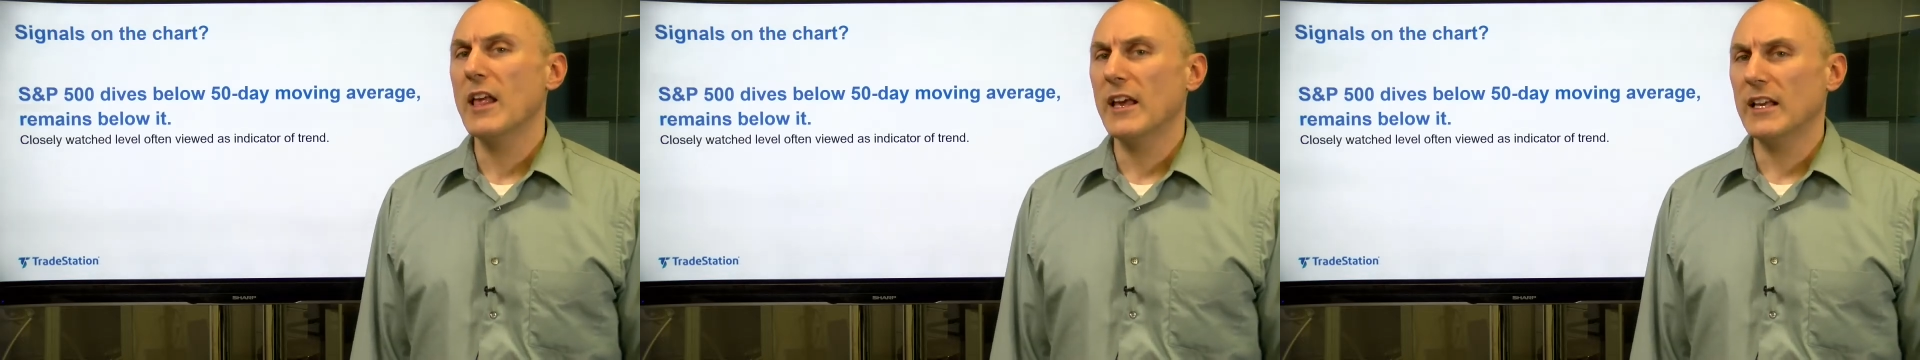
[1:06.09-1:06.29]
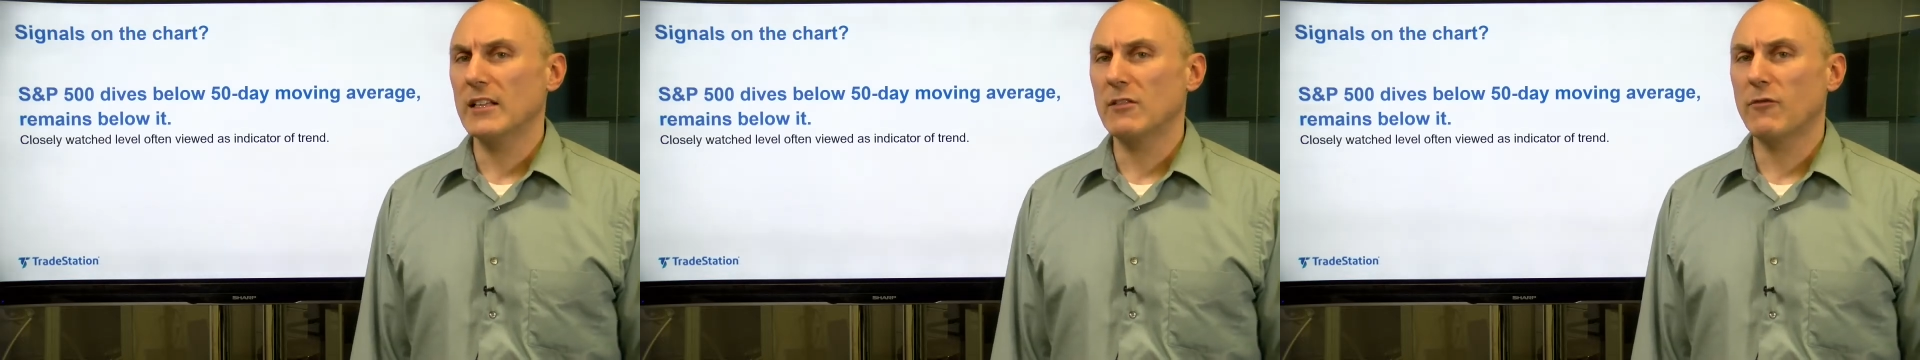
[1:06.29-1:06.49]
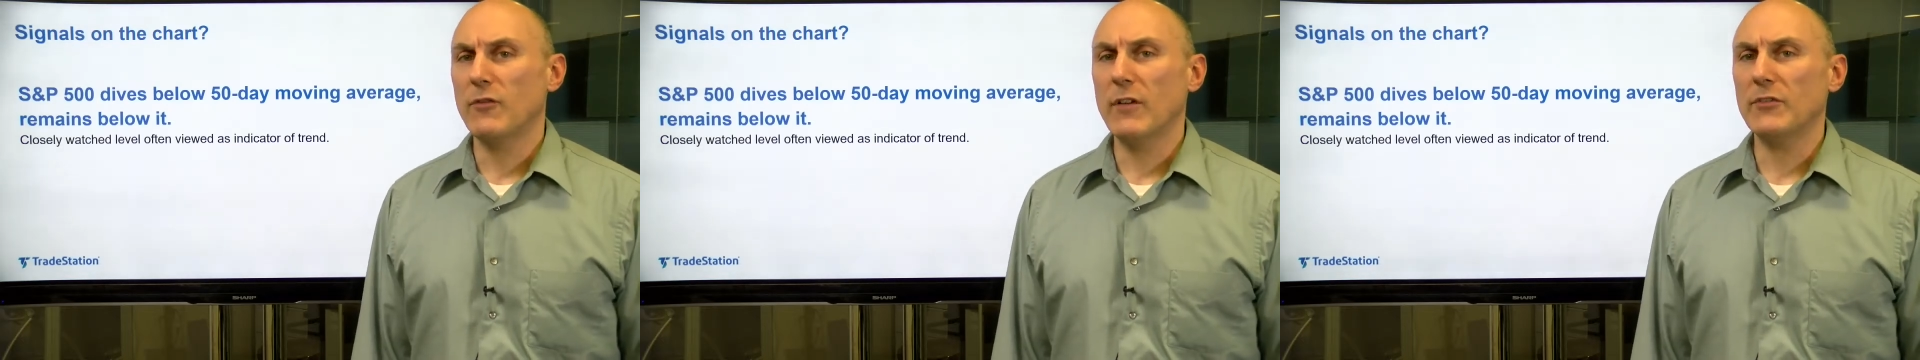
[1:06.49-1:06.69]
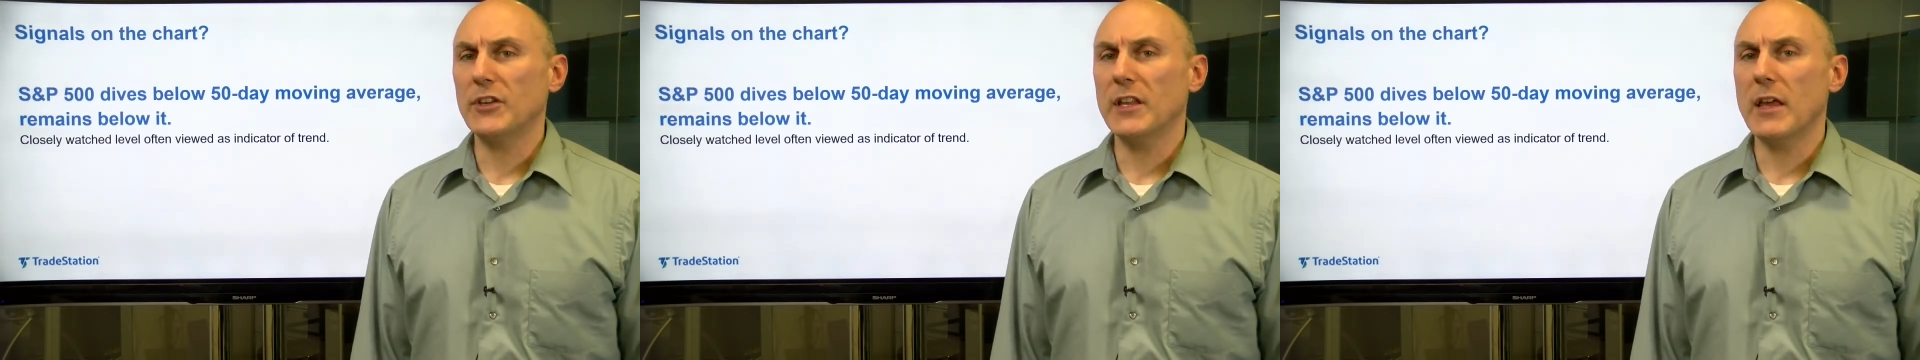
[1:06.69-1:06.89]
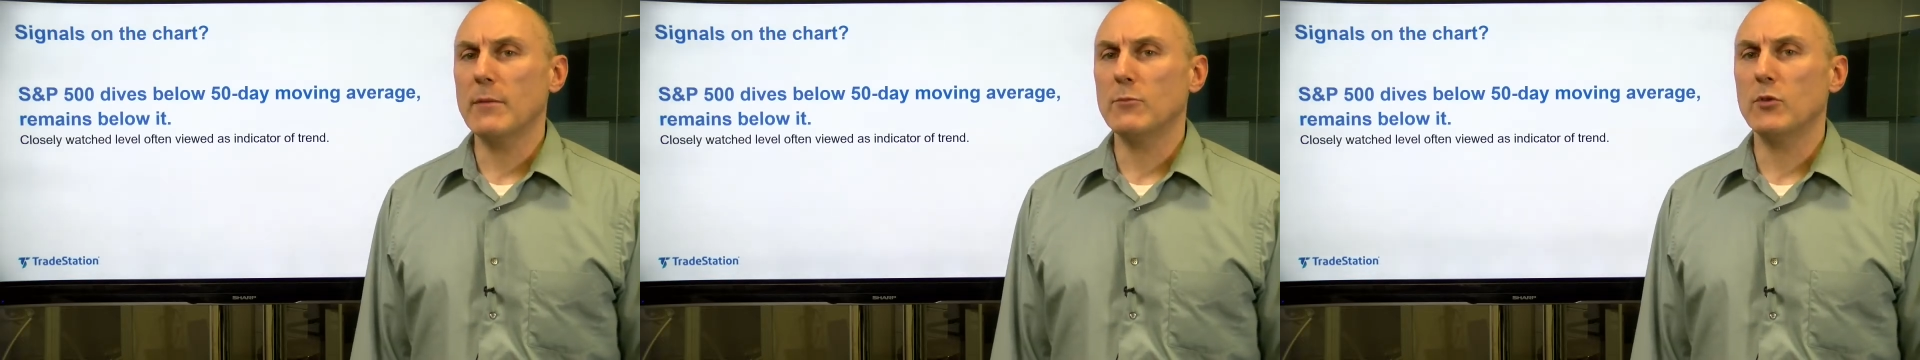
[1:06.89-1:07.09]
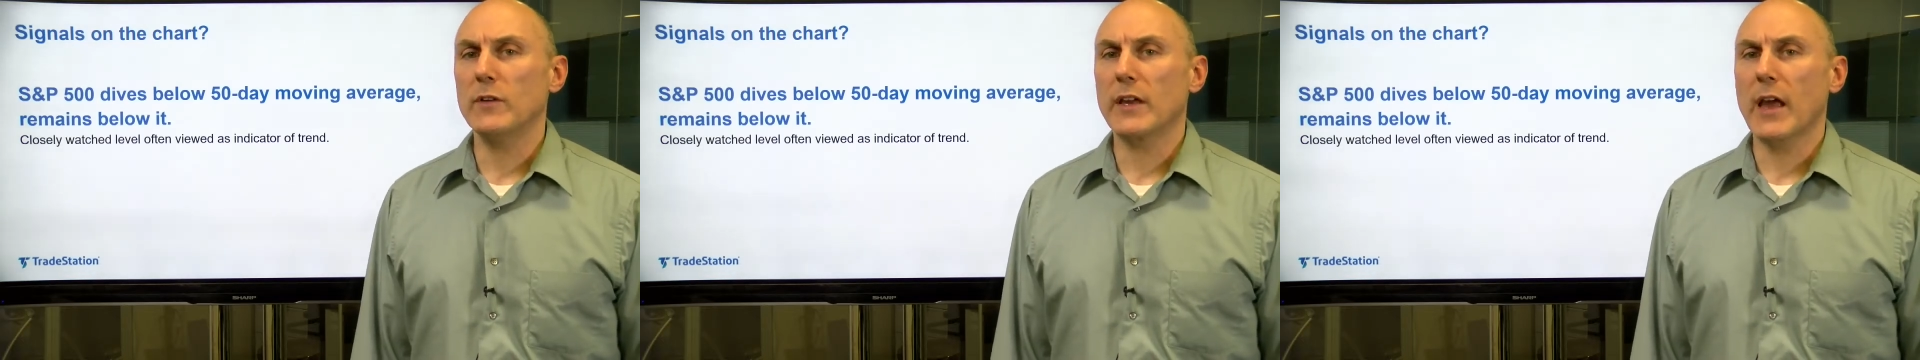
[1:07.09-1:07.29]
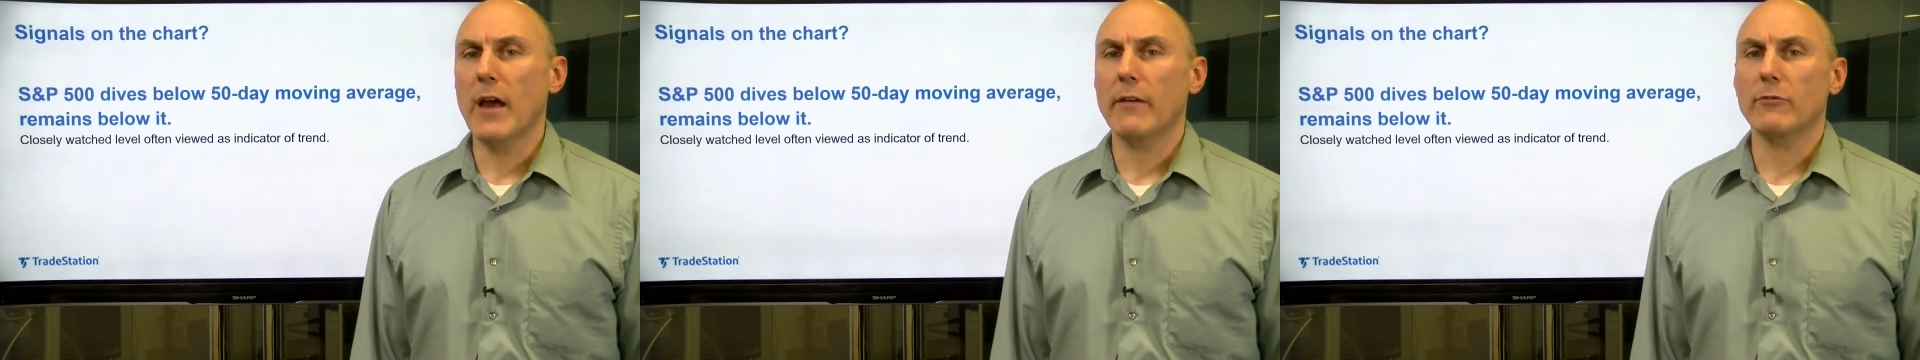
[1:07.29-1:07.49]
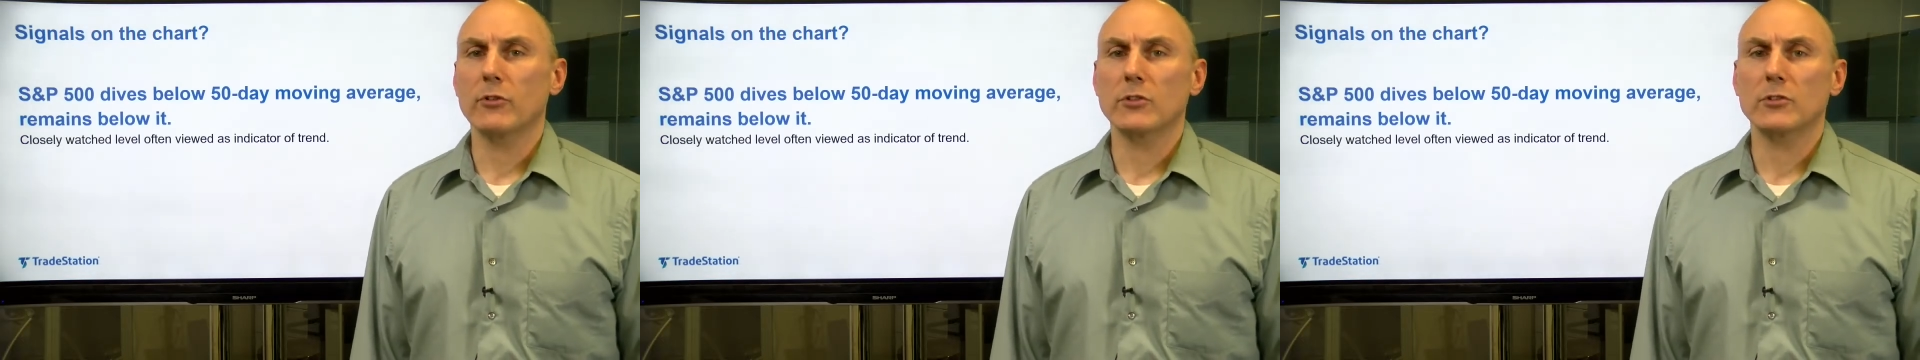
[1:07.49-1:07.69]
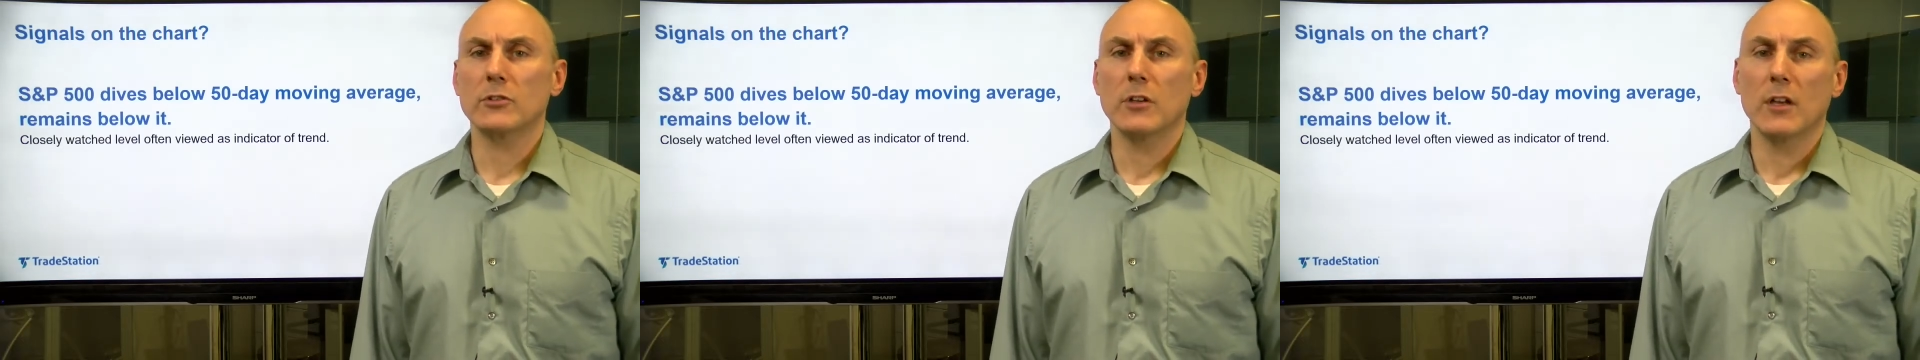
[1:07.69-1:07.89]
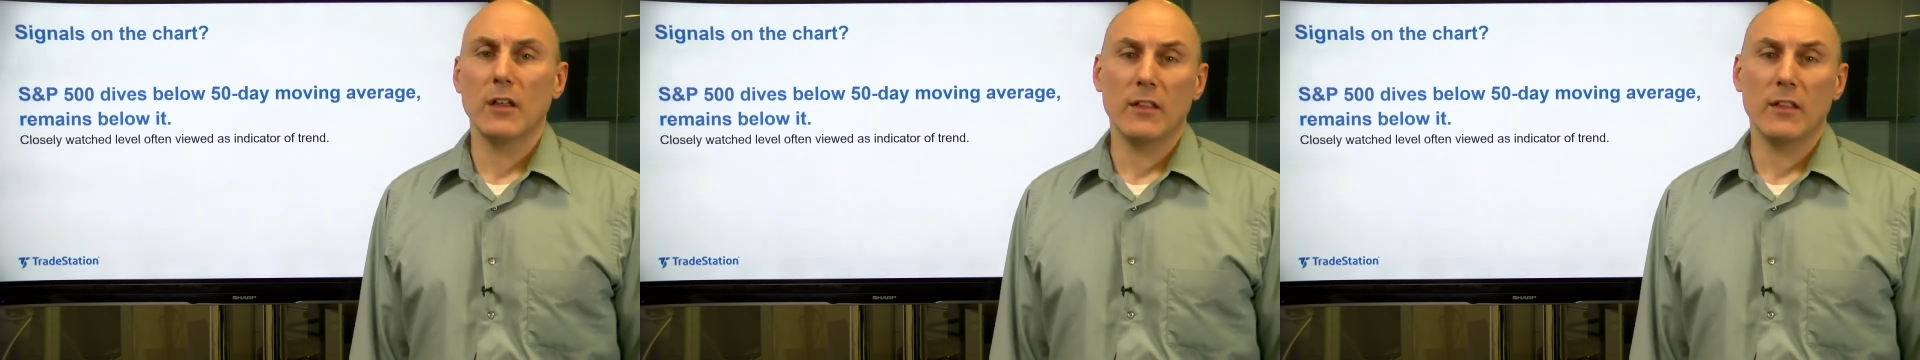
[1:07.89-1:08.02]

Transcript: its 50-day moving average.